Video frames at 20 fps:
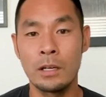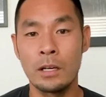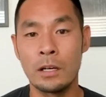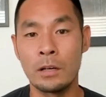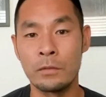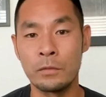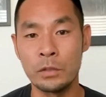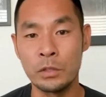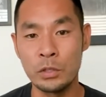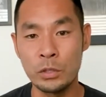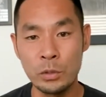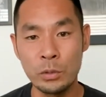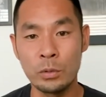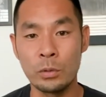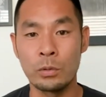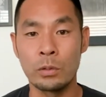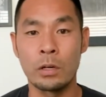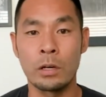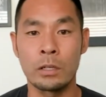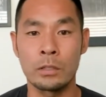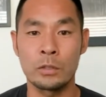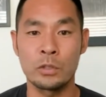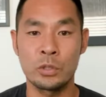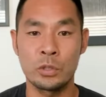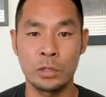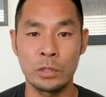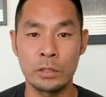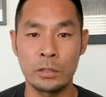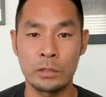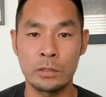of you, our
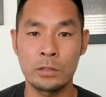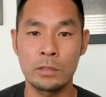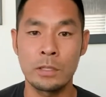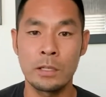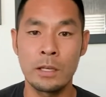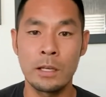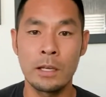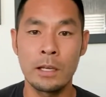church,